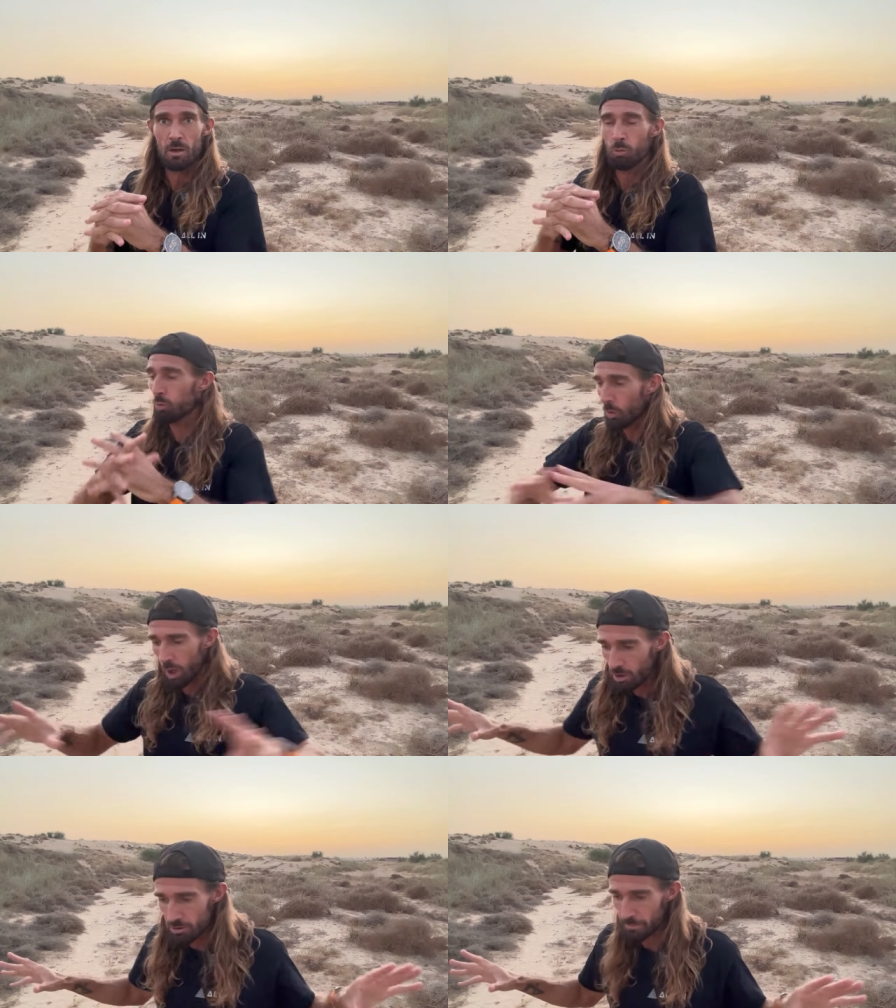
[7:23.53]

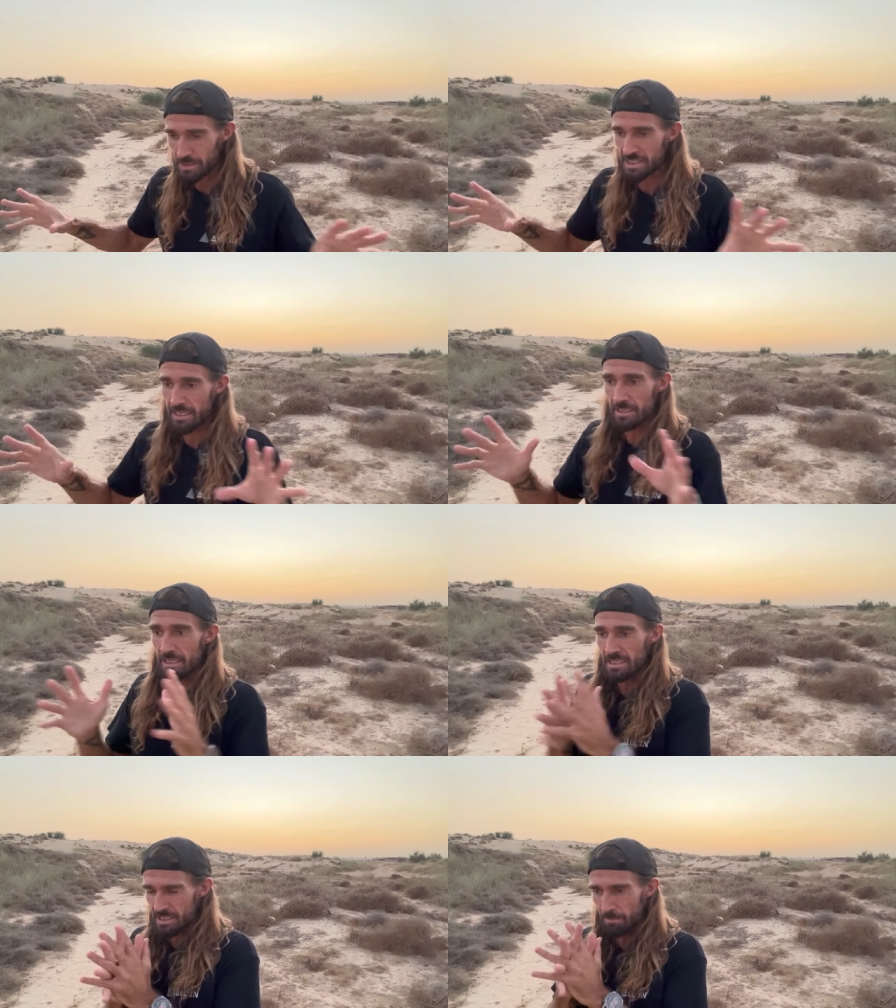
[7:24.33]
100%,
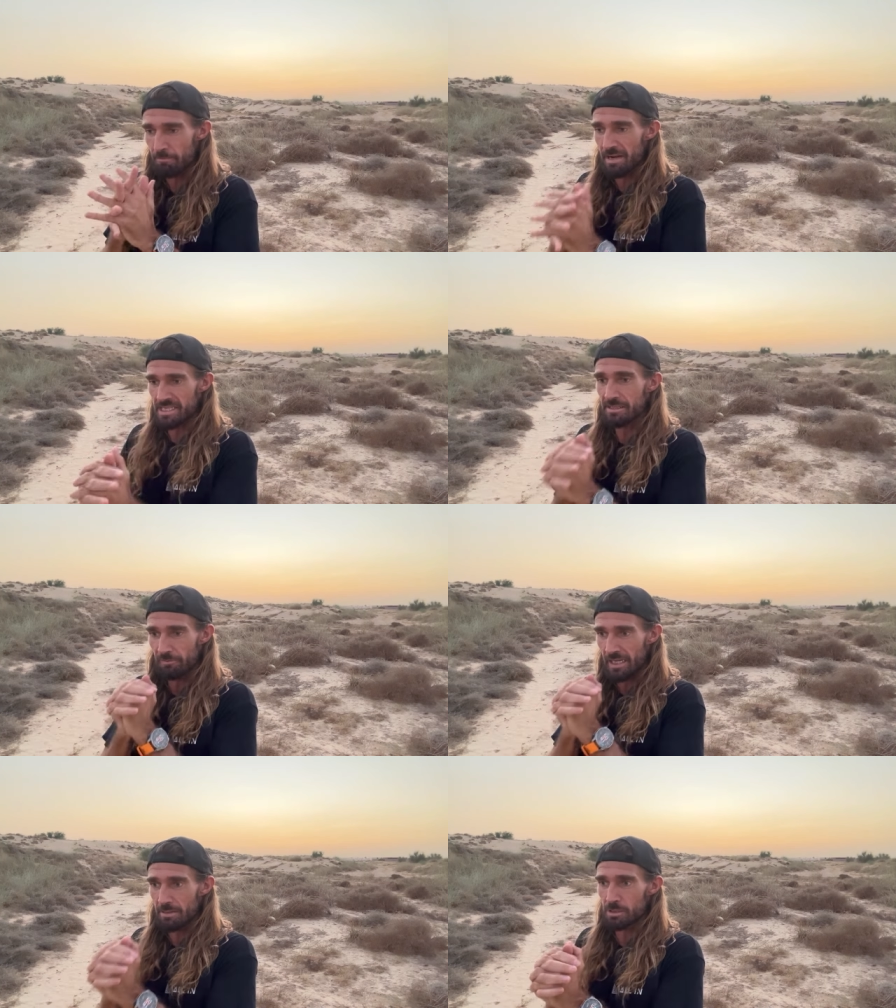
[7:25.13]
it's a massive
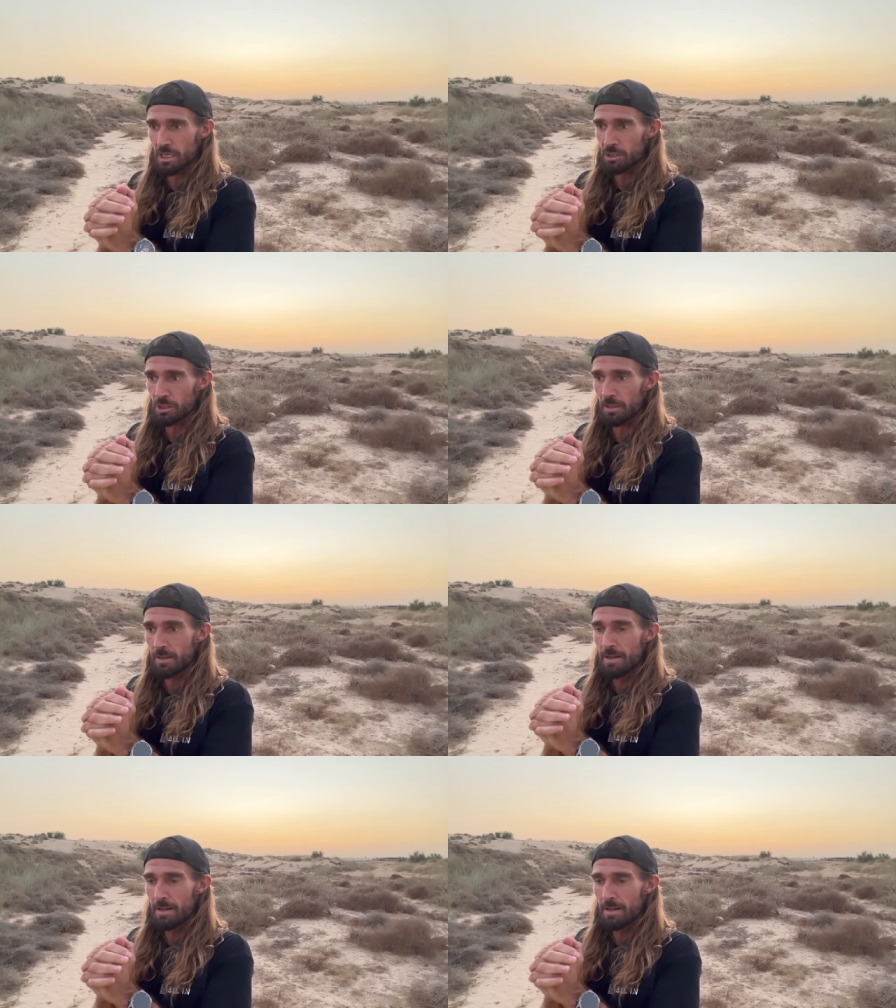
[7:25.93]
game changer.